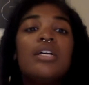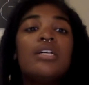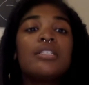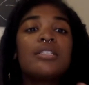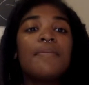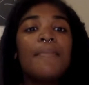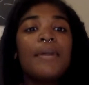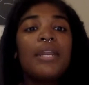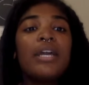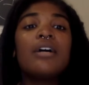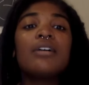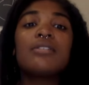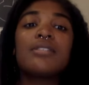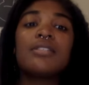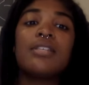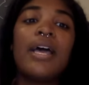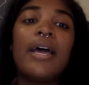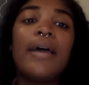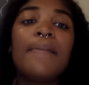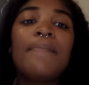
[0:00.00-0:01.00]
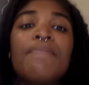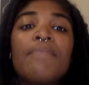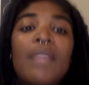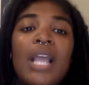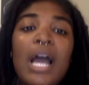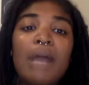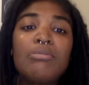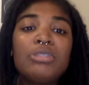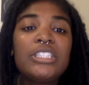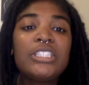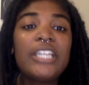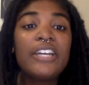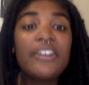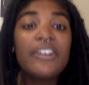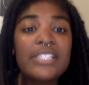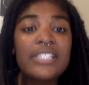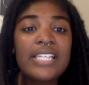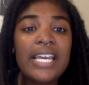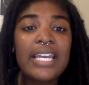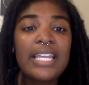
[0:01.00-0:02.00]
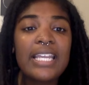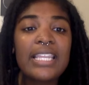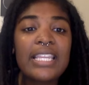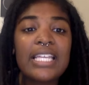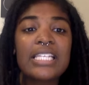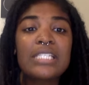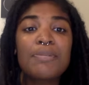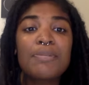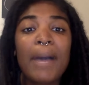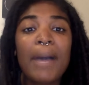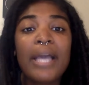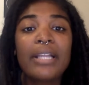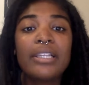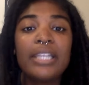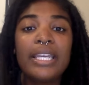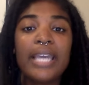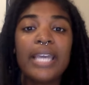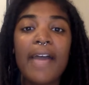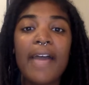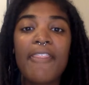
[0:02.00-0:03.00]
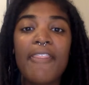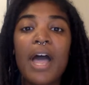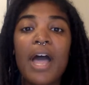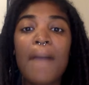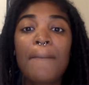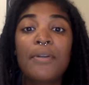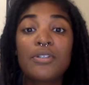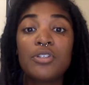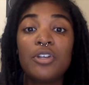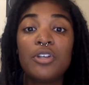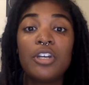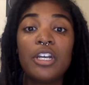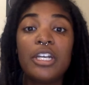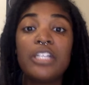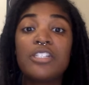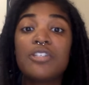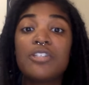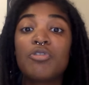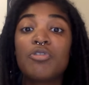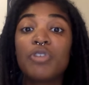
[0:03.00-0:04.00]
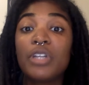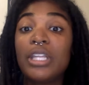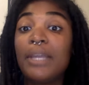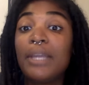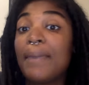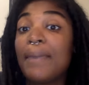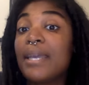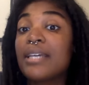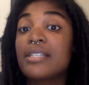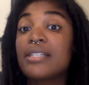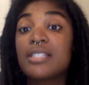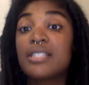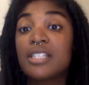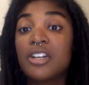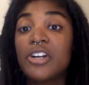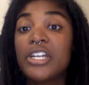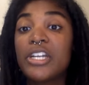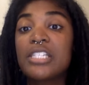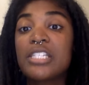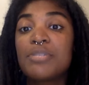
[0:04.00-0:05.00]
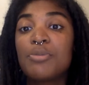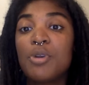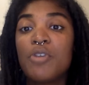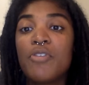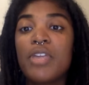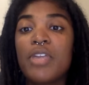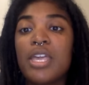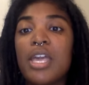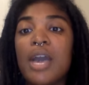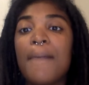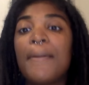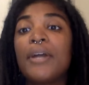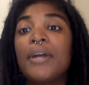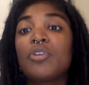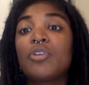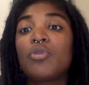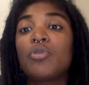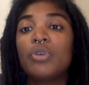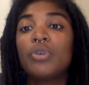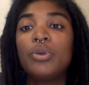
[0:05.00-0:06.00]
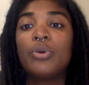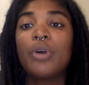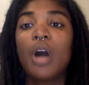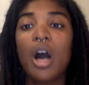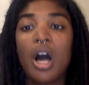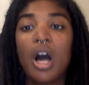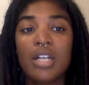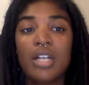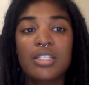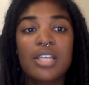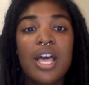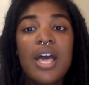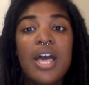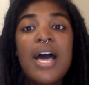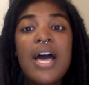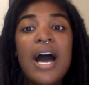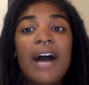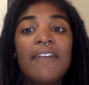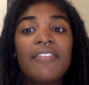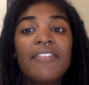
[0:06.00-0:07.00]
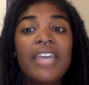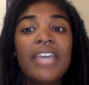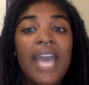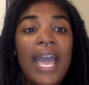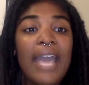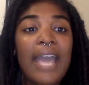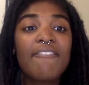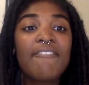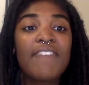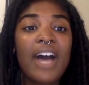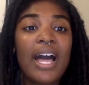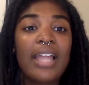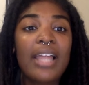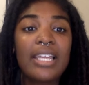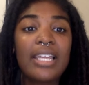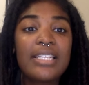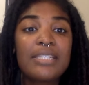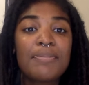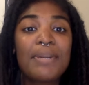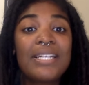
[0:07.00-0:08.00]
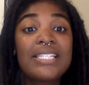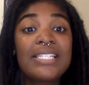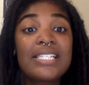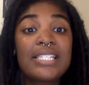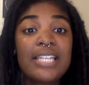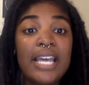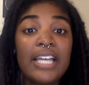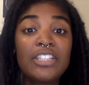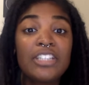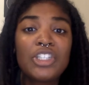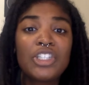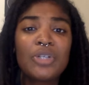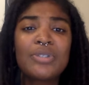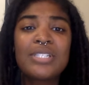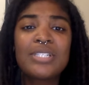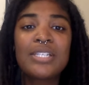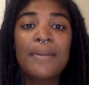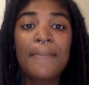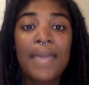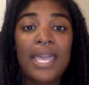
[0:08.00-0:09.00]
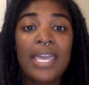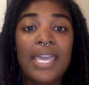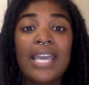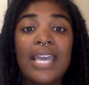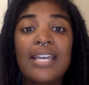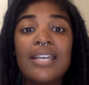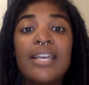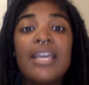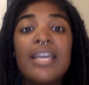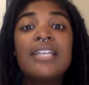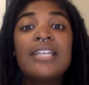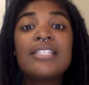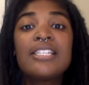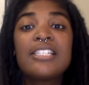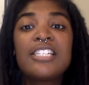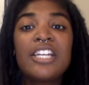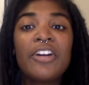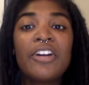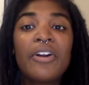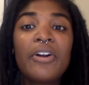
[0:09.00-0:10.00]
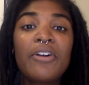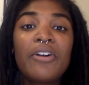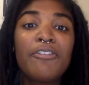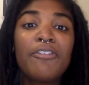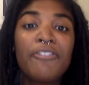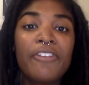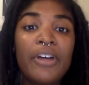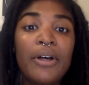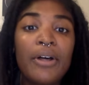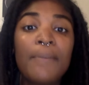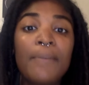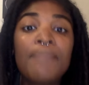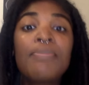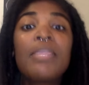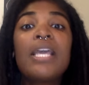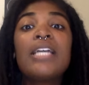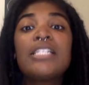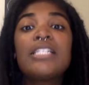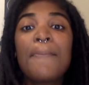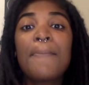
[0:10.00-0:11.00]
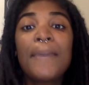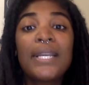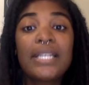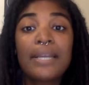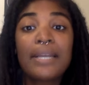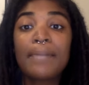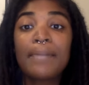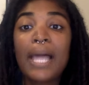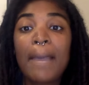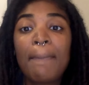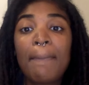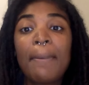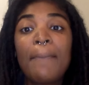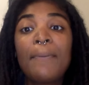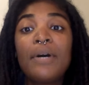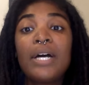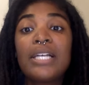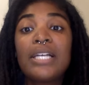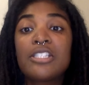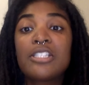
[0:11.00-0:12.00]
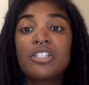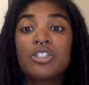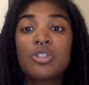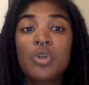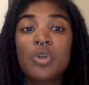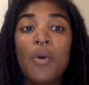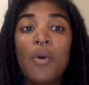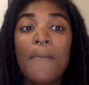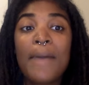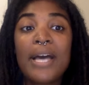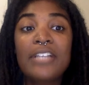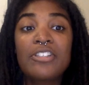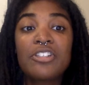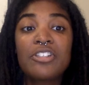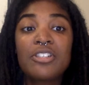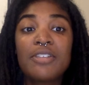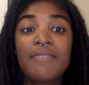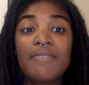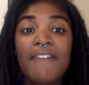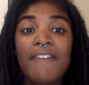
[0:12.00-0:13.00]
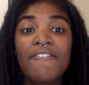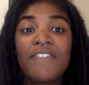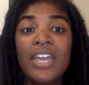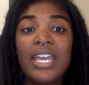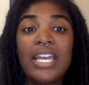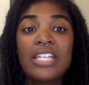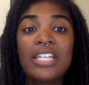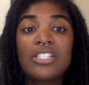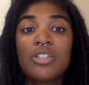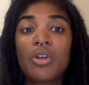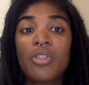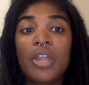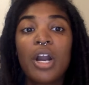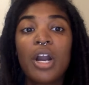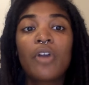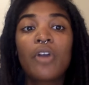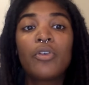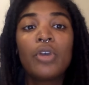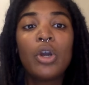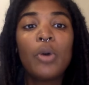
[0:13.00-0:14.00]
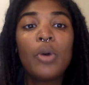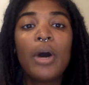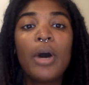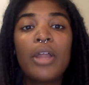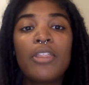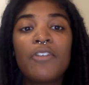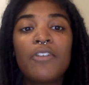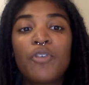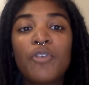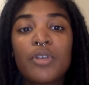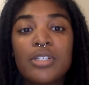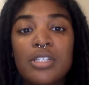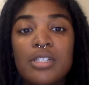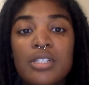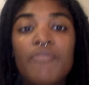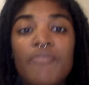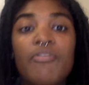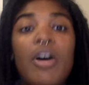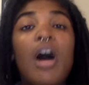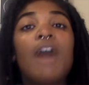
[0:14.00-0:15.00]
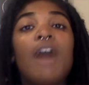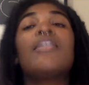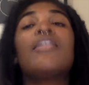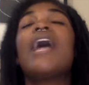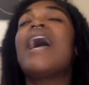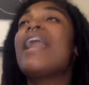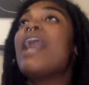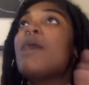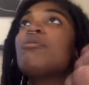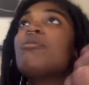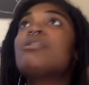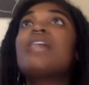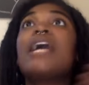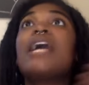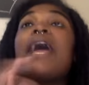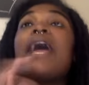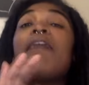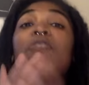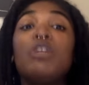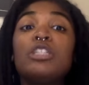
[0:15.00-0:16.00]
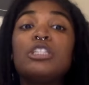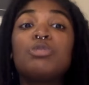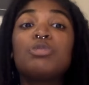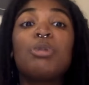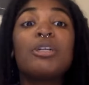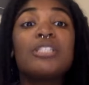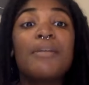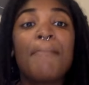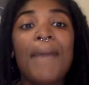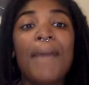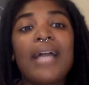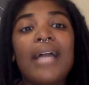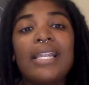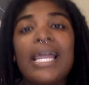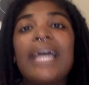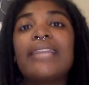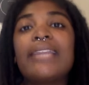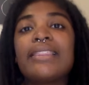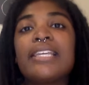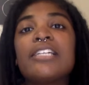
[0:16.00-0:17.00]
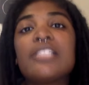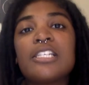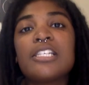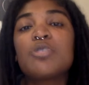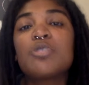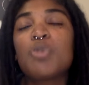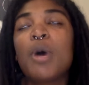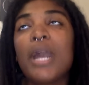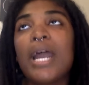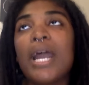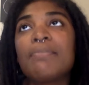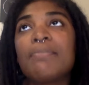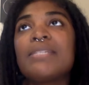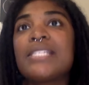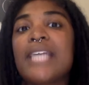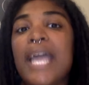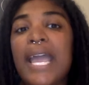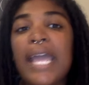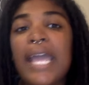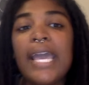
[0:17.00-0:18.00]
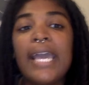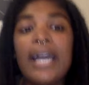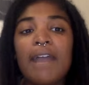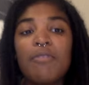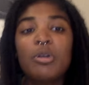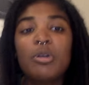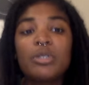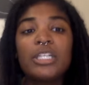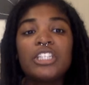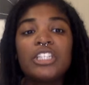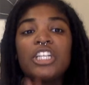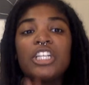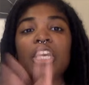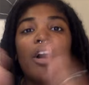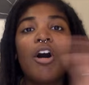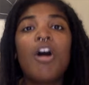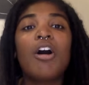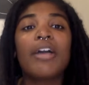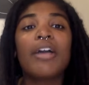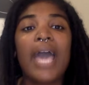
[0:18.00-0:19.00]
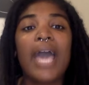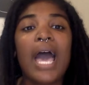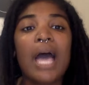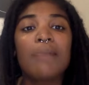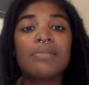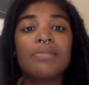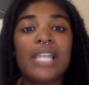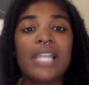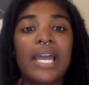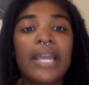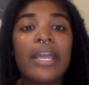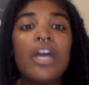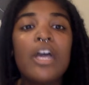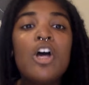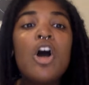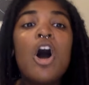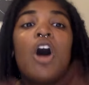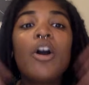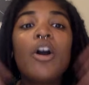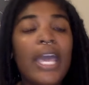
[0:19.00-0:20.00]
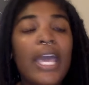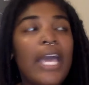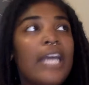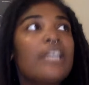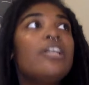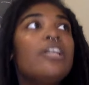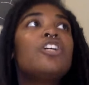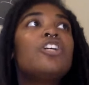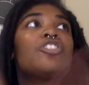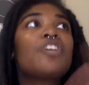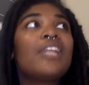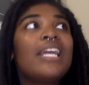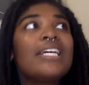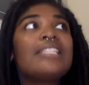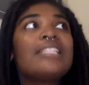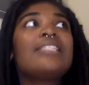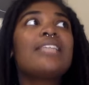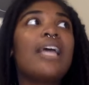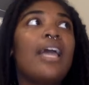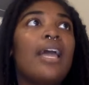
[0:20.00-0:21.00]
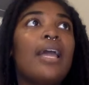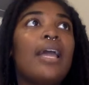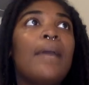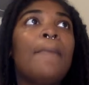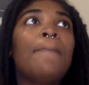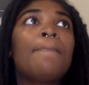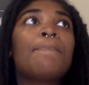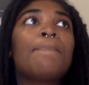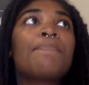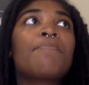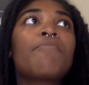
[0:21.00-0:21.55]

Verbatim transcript: Somebody else said. I'm just irritated that Spike Lee had the opportunity to really make a serious movie about the root cause of gang violence, but instead chose to make a satirical film depicting black people as the sole masters of our fate as though there are no other forces involved. And I was and I wrote this person back like this is what I'm saying. I wrote that shit in all caps like, okay, so let's say